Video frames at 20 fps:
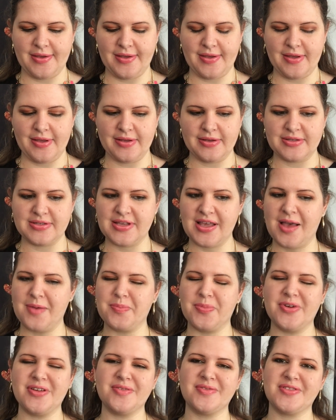See, I'm
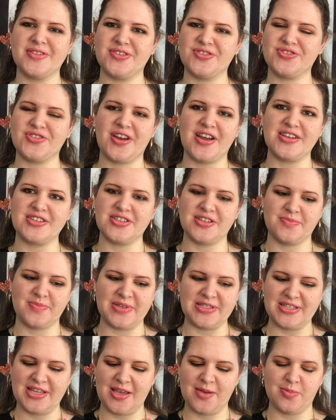putting the trash on my
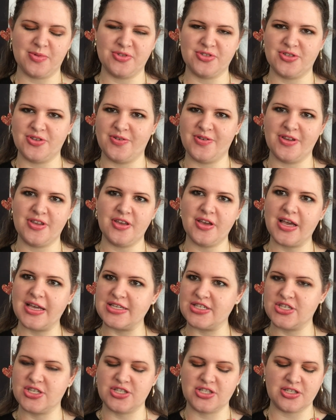table too, and you
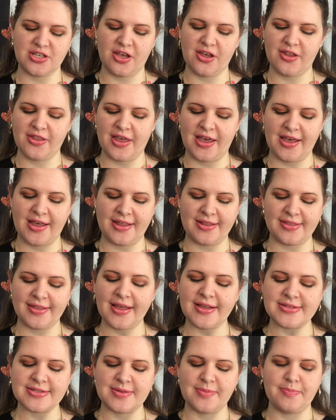guys just saw that.
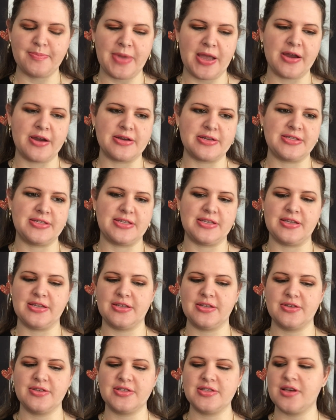That's
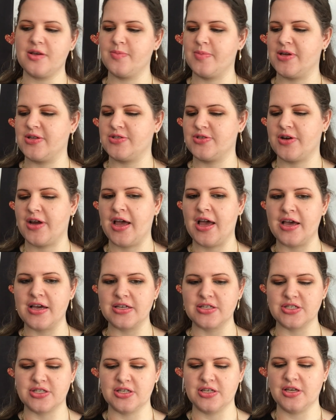embarrassing. You saw my
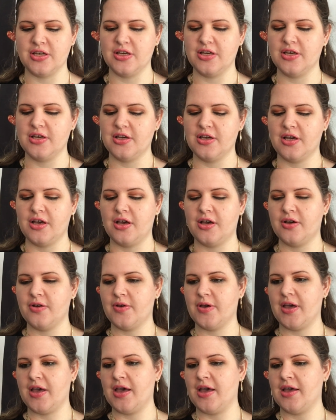trash.
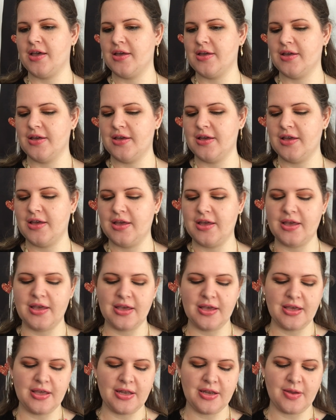Okay,
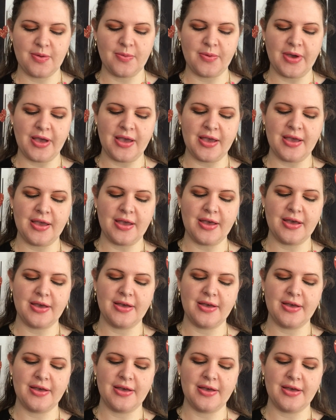anyway,